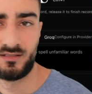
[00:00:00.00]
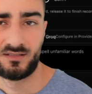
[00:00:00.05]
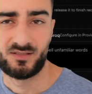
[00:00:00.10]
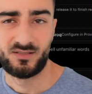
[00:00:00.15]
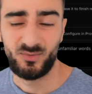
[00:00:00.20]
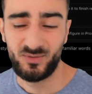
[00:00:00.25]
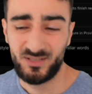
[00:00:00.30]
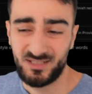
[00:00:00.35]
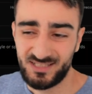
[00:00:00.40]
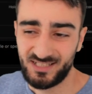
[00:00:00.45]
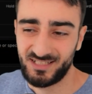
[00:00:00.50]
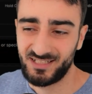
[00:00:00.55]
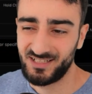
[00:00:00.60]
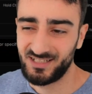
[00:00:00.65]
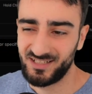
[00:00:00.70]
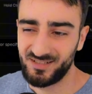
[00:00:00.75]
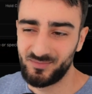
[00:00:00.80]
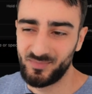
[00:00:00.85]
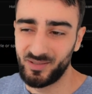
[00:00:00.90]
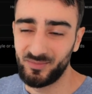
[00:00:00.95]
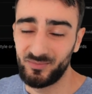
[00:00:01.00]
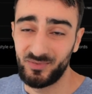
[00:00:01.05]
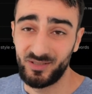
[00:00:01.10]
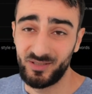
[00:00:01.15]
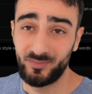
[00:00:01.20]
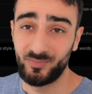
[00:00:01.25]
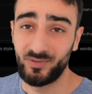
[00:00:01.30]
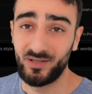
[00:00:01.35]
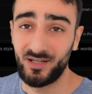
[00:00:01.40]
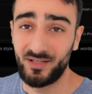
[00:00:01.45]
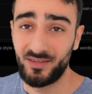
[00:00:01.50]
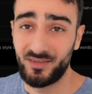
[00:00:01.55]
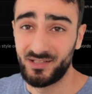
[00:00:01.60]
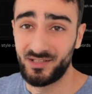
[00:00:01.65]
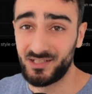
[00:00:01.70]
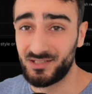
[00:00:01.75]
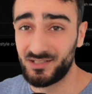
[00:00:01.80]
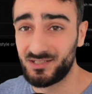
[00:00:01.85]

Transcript: So when it said in memory Python,